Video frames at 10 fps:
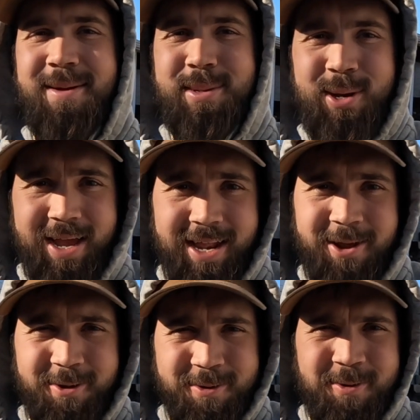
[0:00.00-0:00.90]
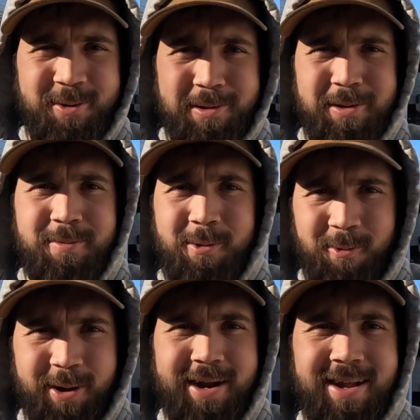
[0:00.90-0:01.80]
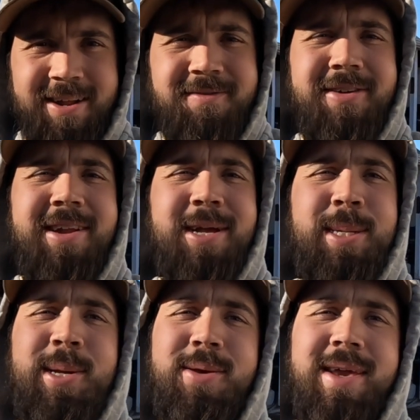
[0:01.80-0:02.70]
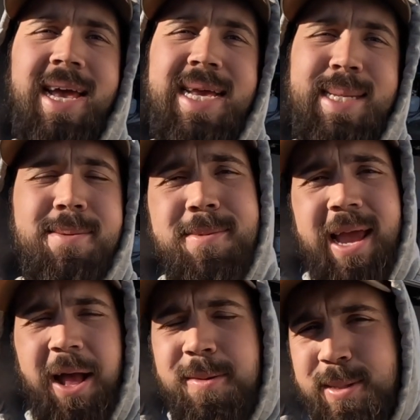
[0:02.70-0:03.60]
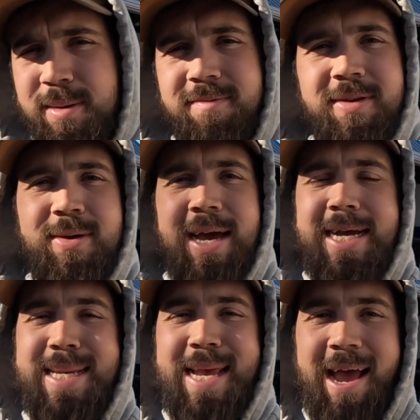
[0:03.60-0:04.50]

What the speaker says: So I got to go through, do a little bit of work on it. Figured I'd show you guys, and it might help some of you guys